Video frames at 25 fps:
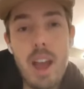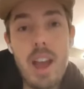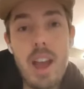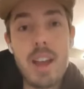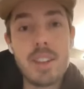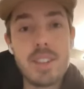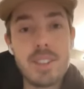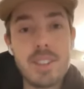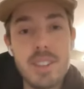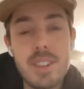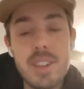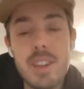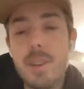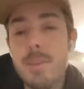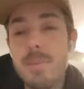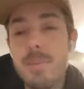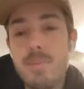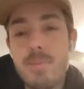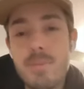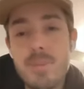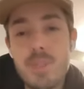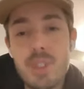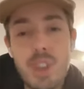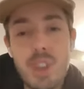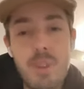uh, as
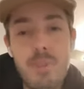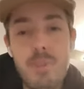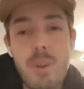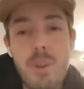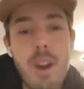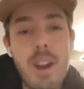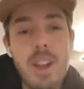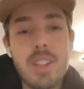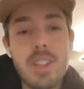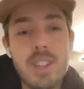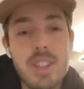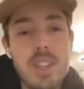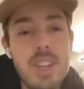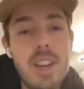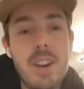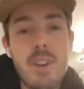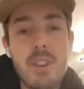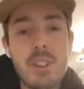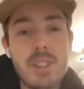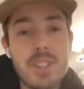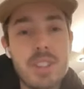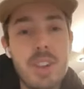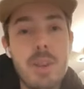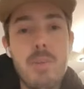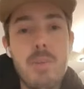a software
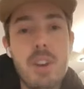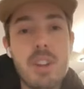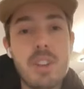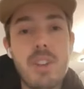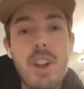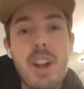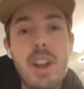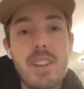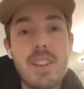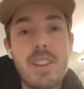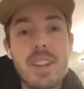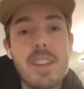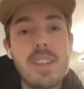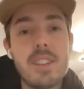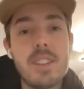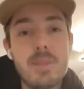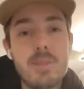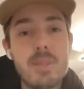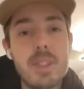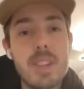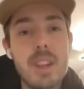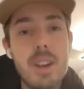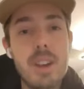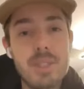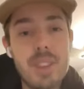engineer or someone trying to
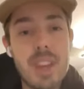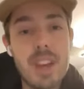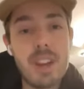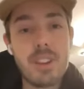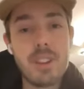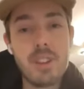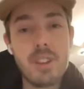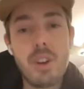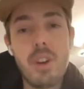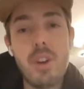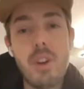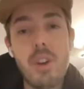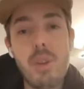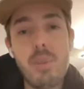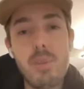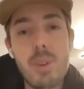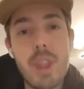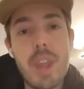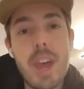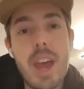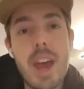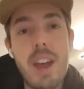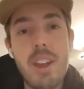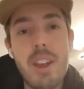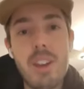teach themselves how to code
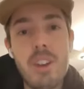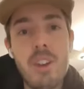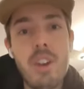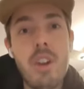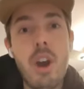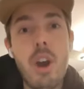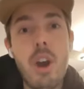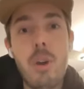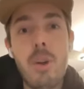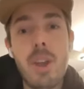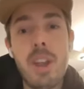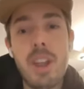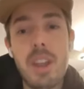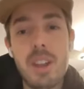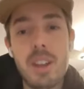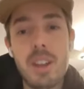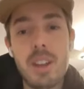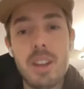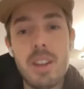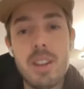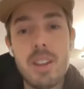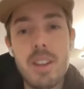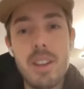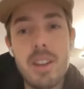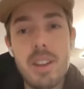without
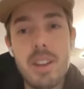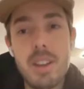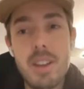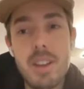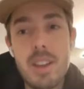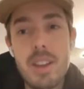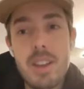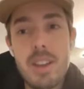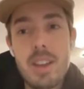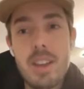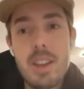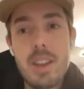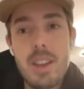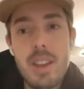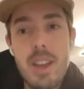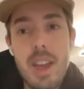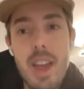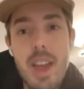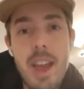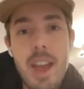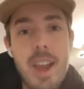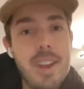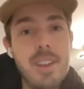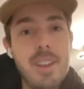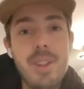knowing
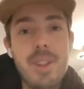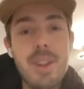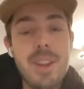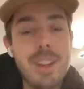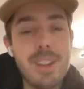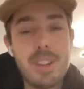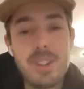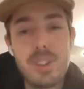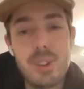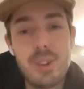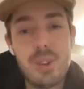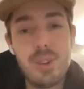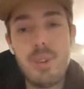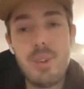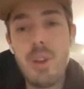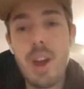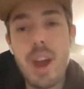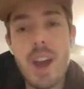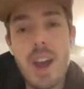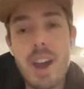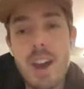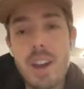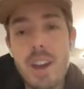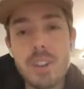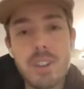anything
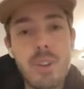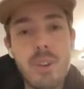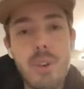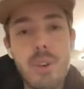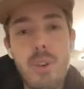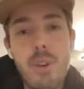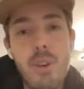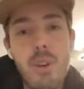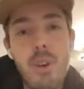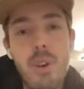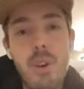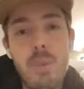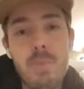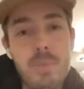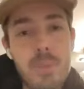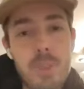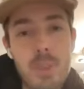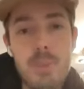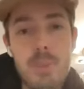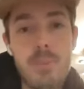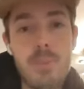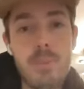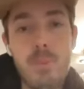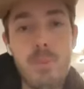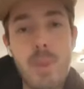too hardcore
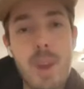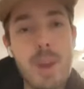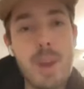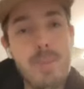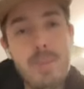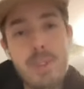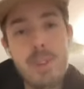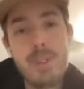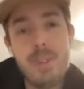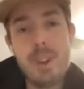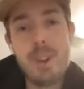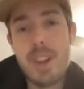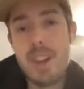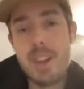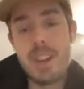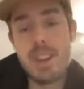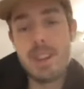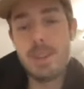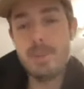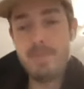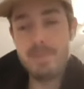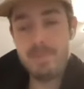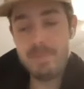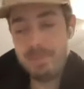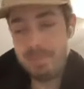Web
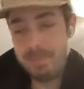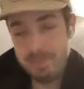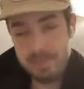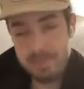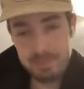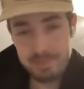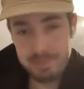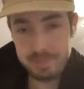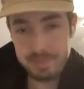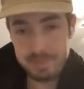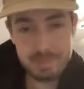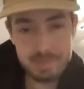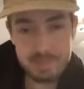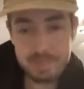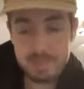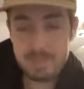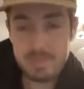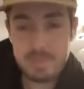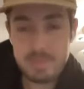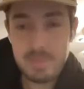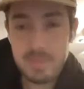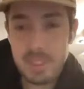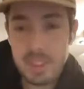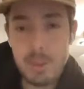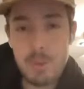three,
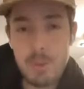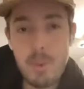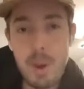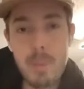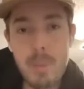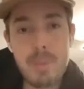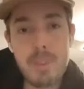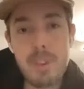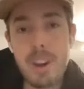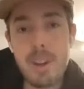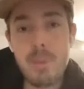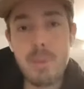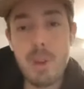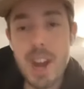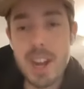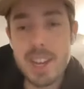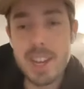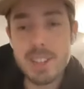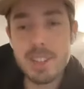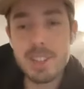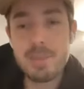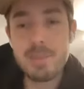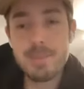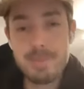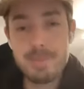Web three
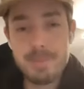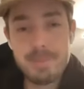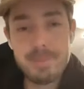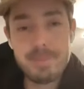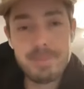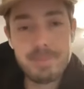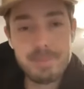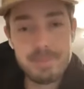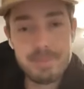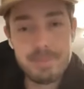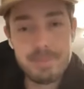wise.